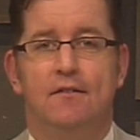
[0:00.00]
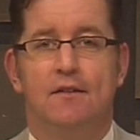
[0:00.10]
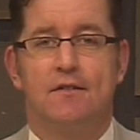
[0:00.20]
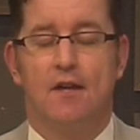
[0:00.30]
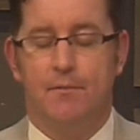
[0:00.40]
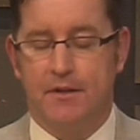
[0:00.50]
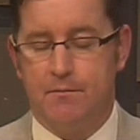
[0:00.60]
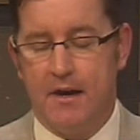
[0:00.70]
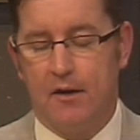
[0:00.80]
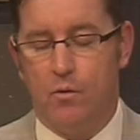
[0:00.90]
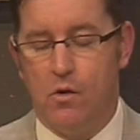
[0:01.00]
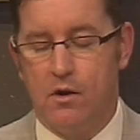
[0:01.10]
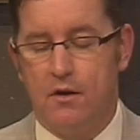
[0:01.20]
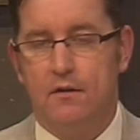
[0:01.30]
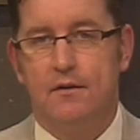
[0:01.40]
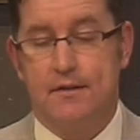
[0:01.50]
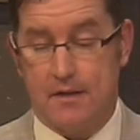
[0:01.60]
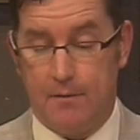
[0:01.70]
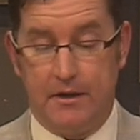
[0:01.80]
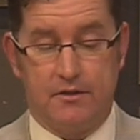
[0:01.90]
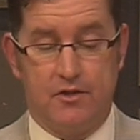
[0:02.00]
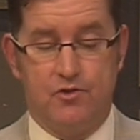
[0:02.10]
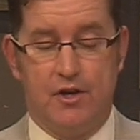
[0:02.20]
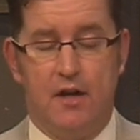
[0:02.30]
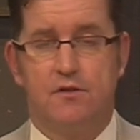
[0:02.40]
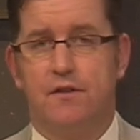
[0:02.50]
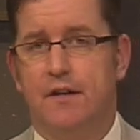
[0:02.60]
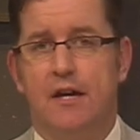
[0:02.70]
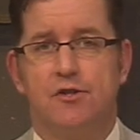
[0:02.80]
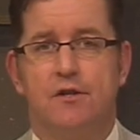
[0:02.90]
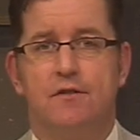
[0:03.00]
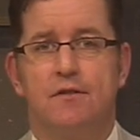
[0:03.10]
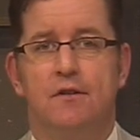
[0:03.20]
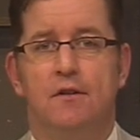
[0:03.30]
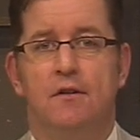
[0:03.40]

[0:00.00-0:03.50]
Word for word: He's coming to make war. He's coming to judge the nations